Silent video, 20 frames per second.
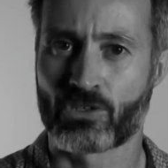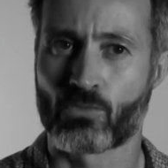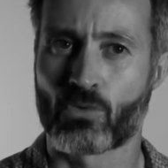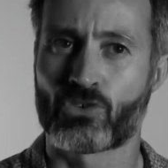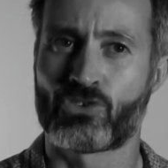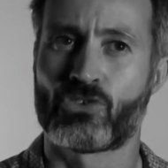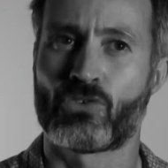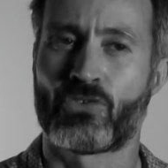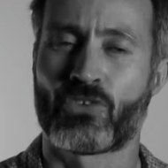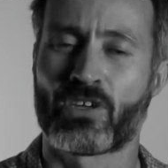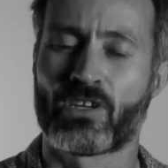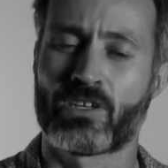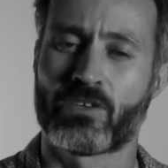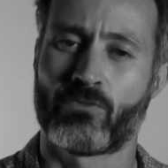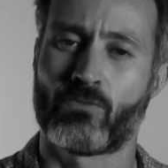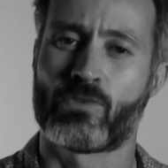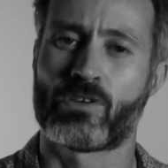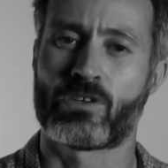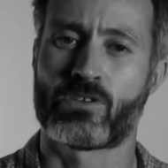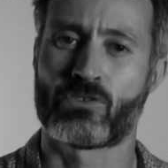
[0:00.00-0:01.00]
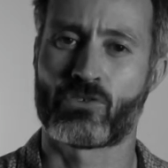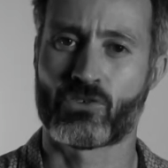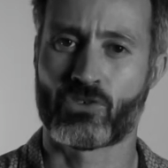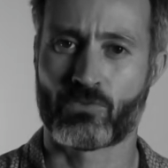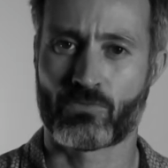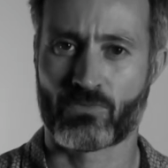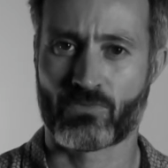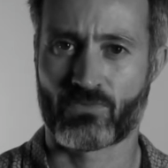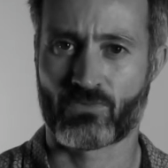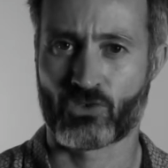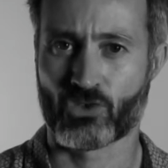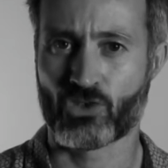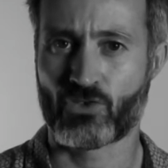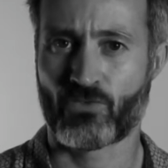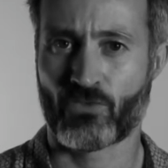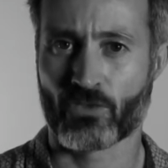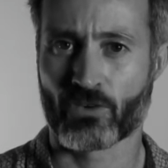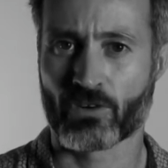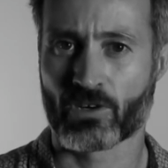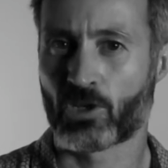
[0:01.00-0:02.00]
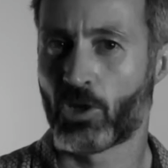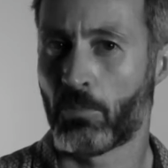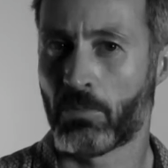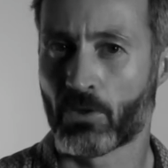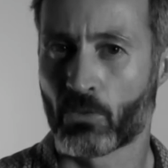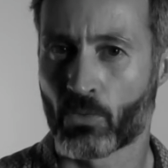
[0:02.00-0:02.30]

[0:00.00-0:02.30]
what do you think if we can just for a couple